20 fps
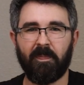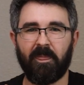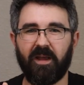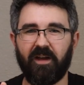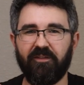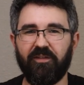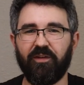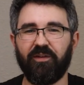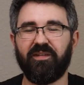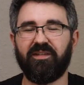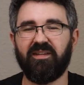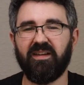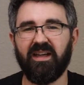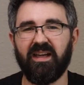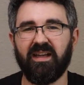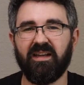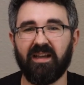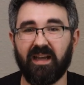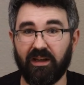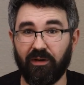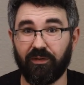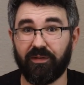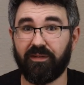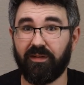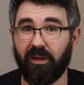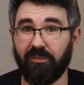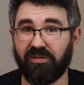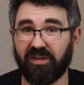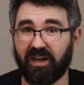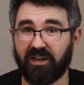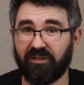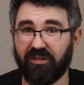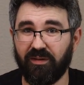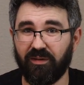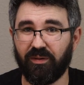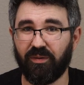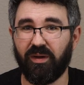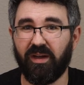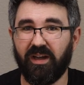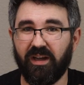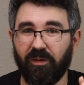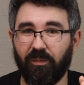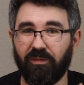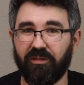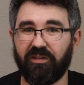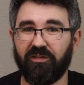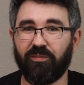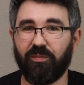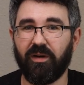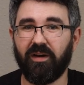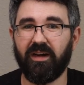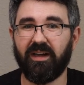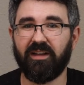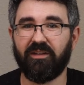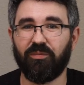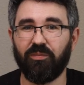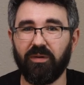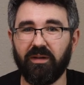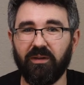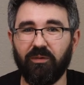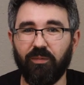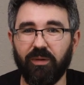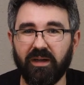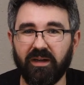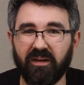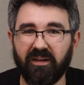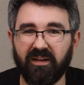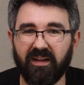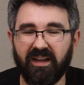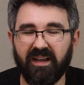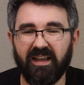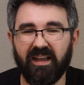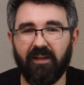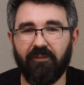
of your scene and your subject too, which is where it gets really weird.